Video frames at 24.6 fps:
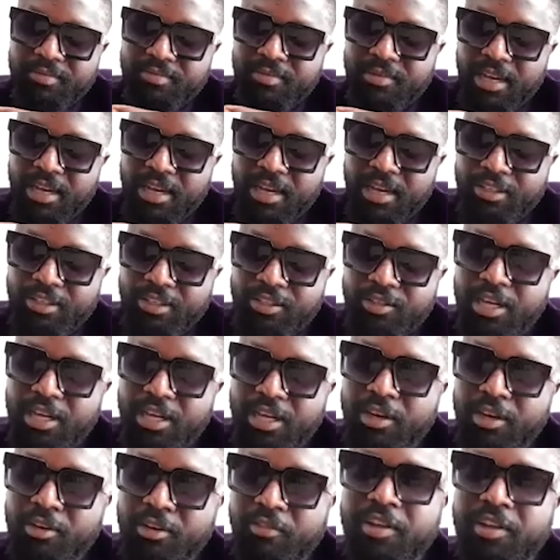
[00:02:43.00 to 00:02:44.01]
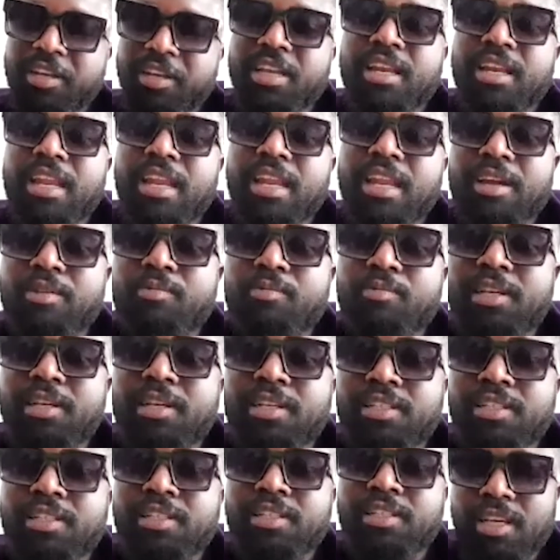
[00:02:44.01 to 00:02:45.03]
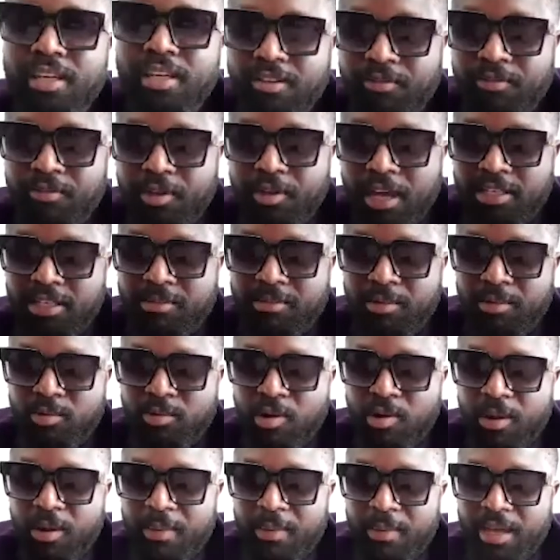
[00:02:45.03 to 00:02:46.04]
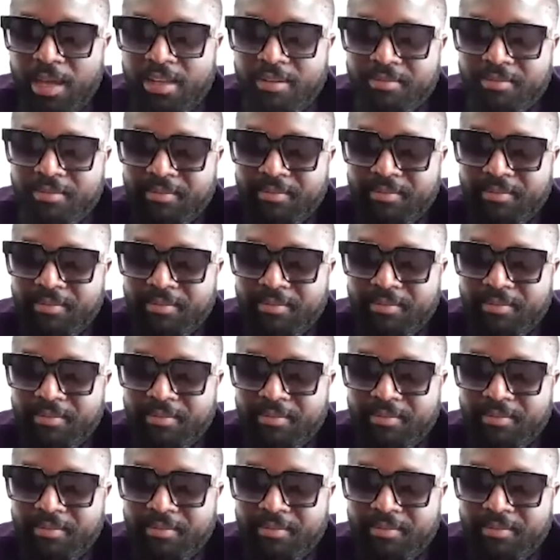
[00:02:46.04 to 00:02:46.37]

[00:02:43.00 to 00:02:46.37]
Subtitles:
I should get offended like Wendy Shea if you ask me who am I.